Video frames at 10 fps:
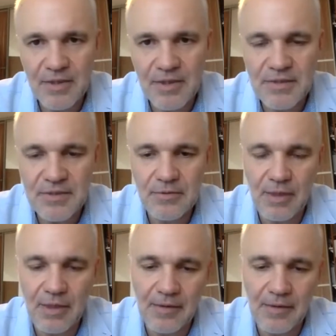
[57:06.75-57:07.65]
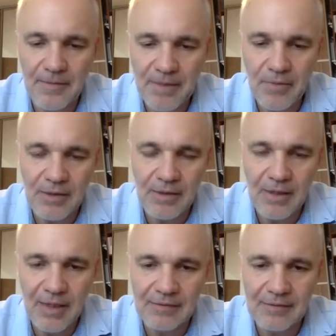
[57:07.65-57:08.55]
hours. You
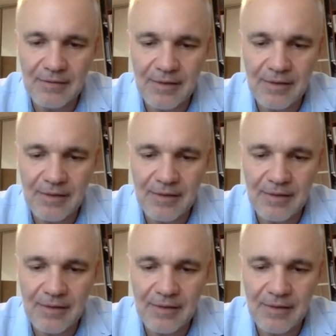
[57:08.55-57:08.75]
can get